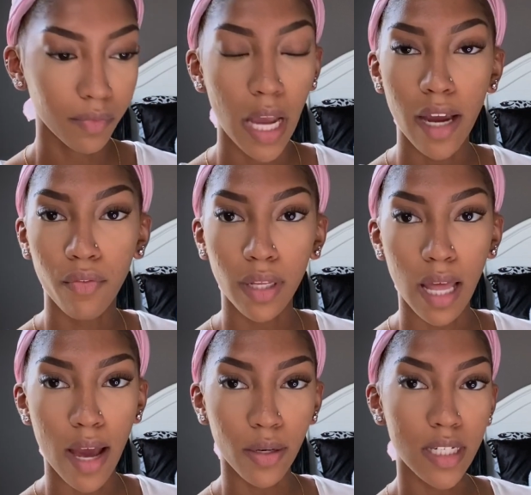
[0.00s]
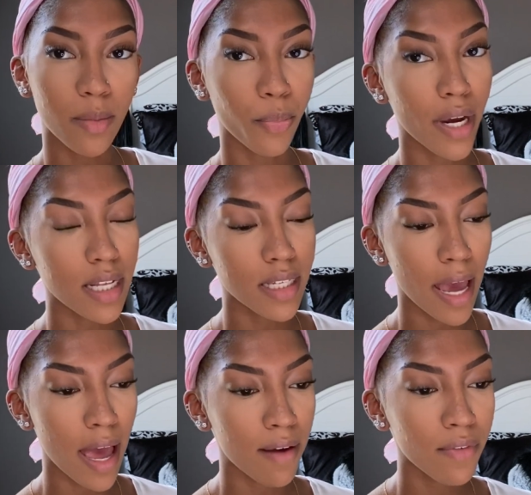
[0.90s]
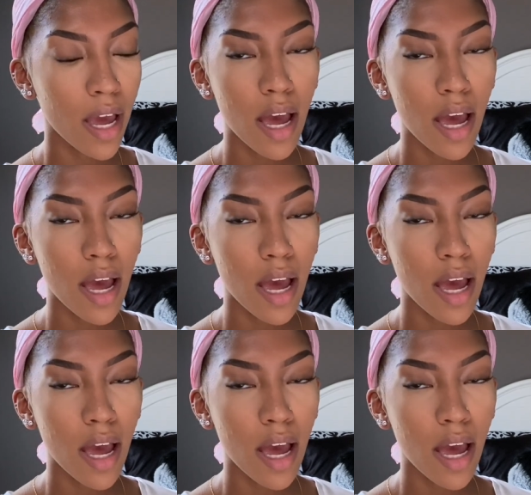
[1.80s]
I can rely on this brand to have